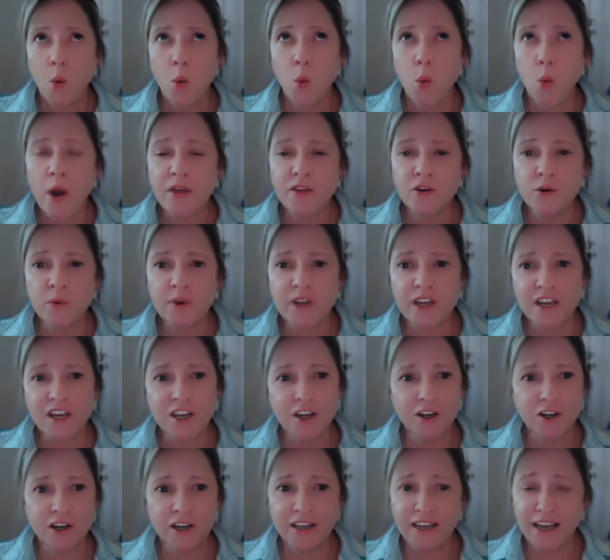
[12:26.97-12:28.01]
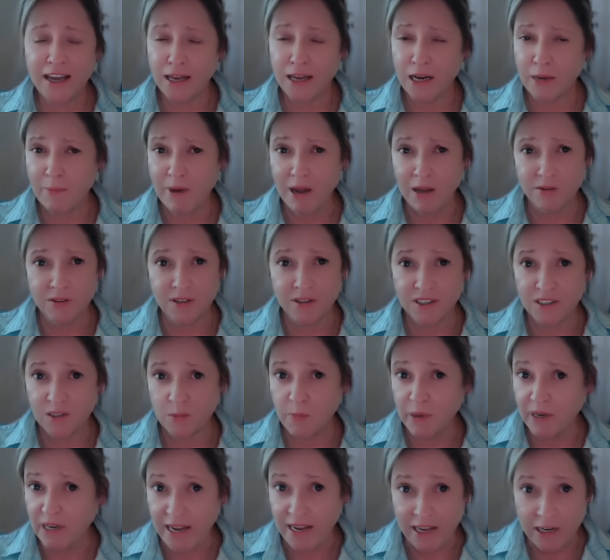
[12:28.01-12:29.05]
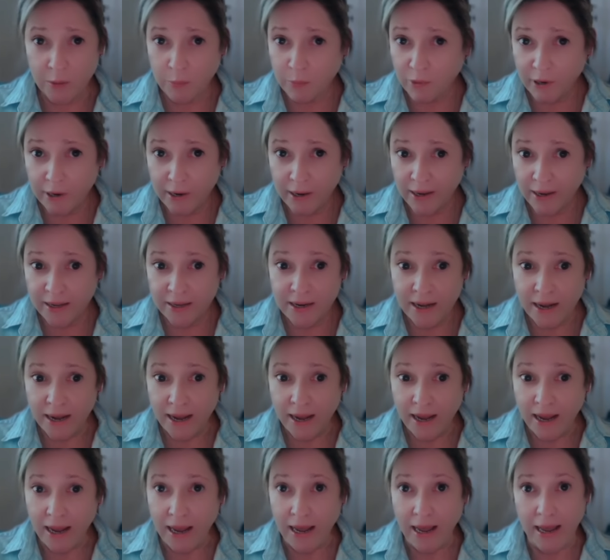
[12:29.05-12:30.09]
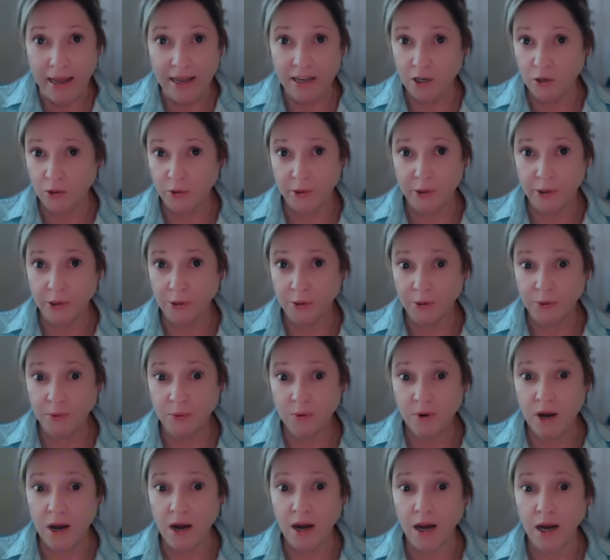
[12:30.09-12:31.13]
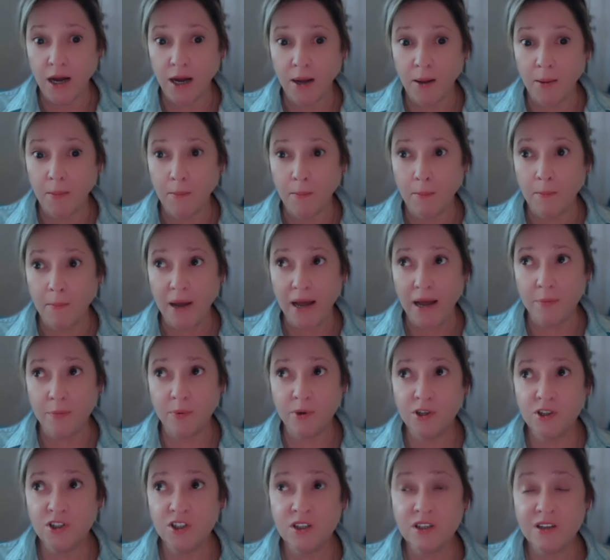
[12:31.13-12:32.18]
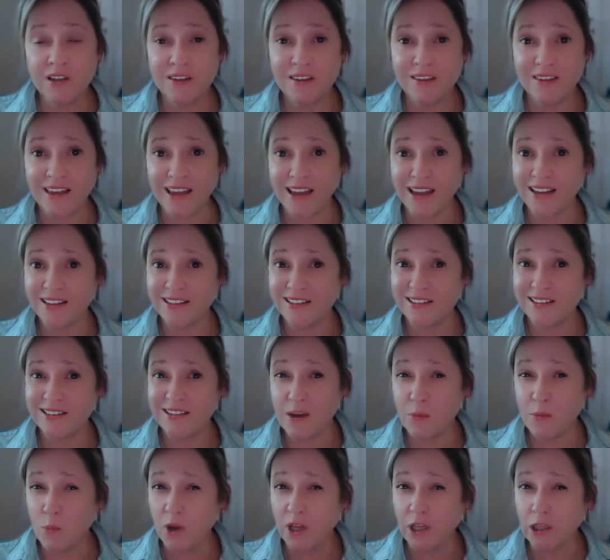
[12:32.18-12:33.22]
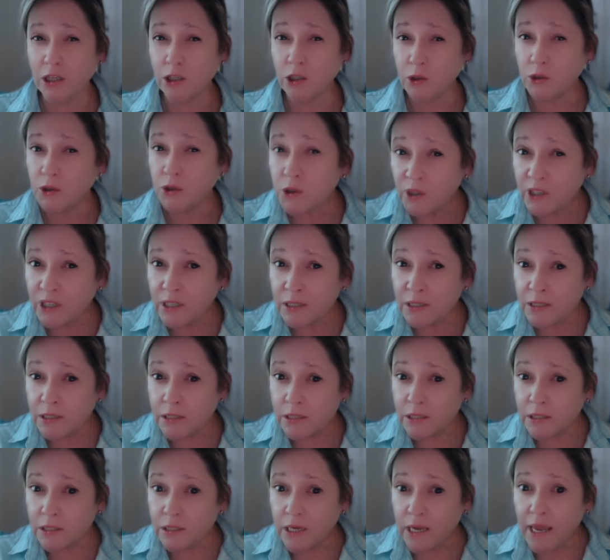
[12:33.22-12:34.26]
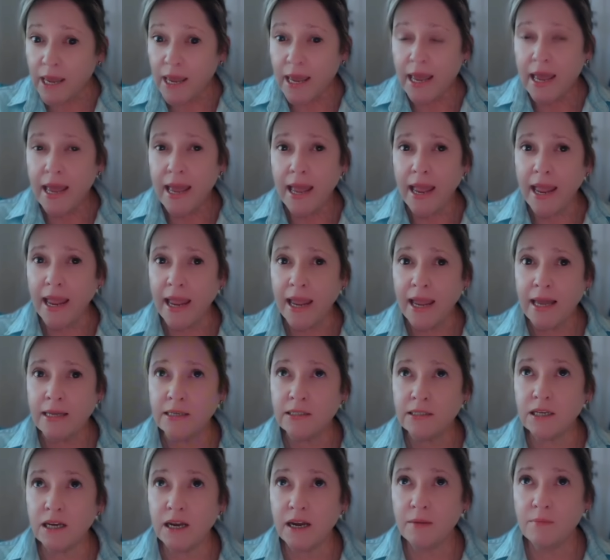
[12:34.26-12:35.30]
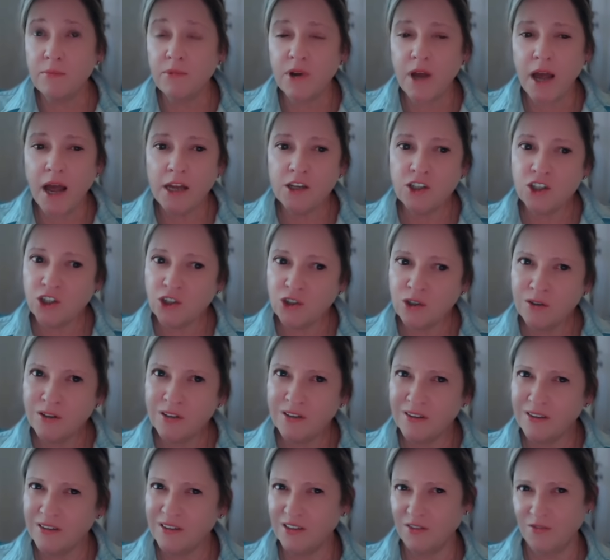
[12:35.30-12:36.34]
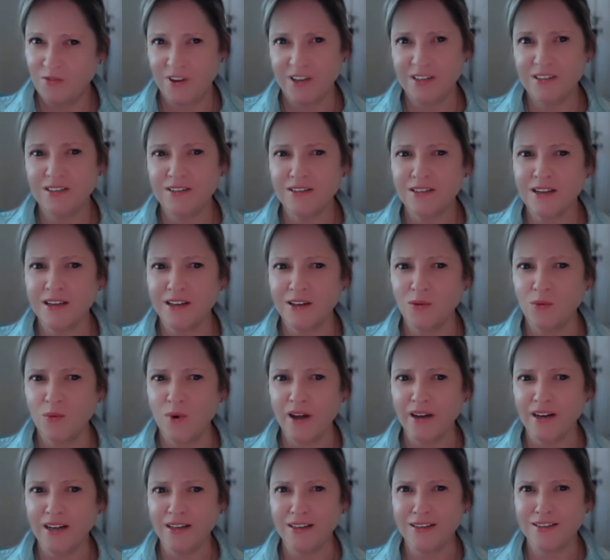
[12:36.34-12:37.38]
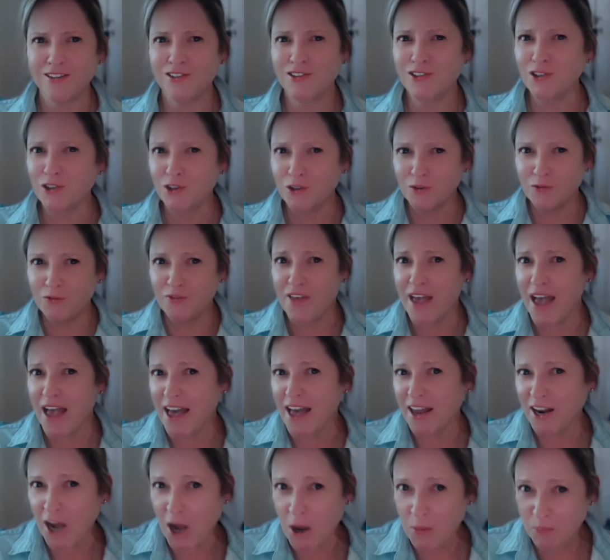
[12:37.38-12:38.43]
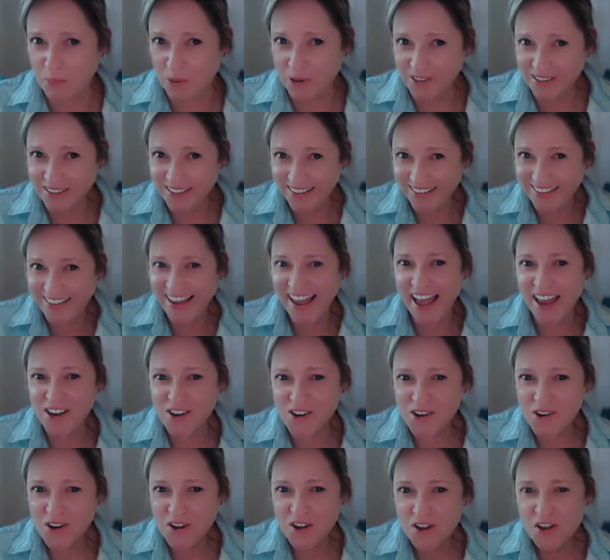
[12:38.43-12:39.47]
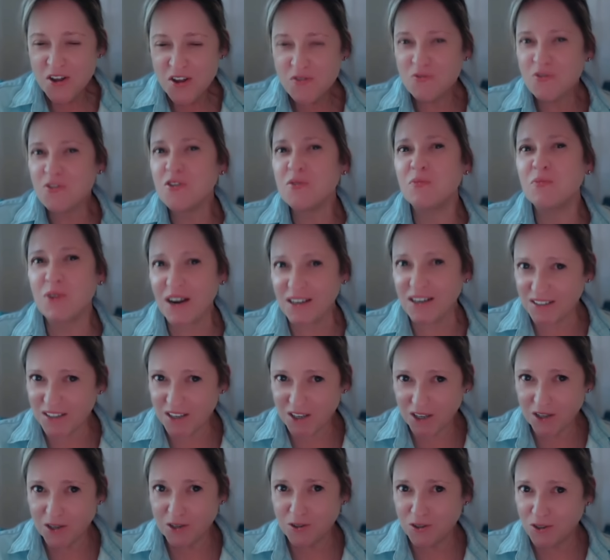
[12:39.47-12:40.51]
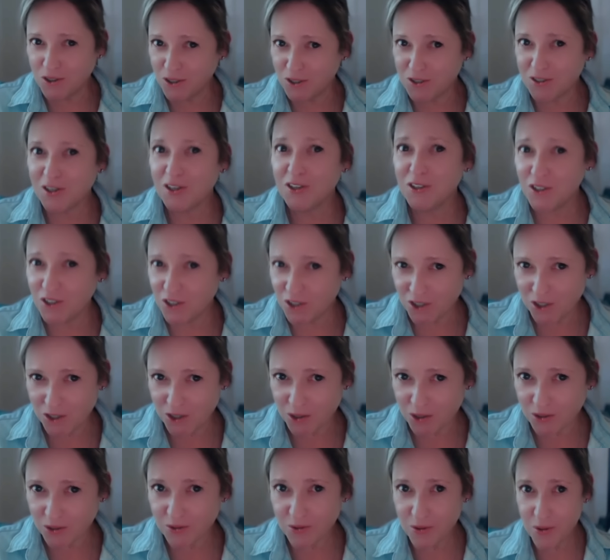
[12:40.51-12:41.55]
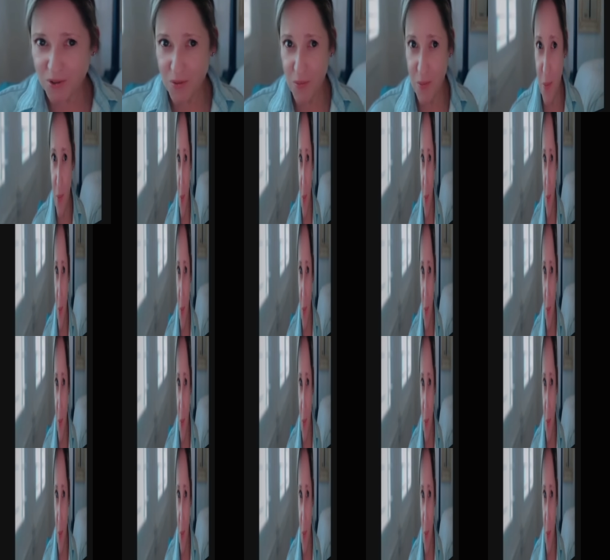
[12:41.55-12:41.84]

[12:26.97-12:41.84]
Whether we hear again about this banana bread, I don't know. I personally think it's somewhat ludicrous. And I'm not sure that the defense is going to want to serve that up again for the prosecution to use.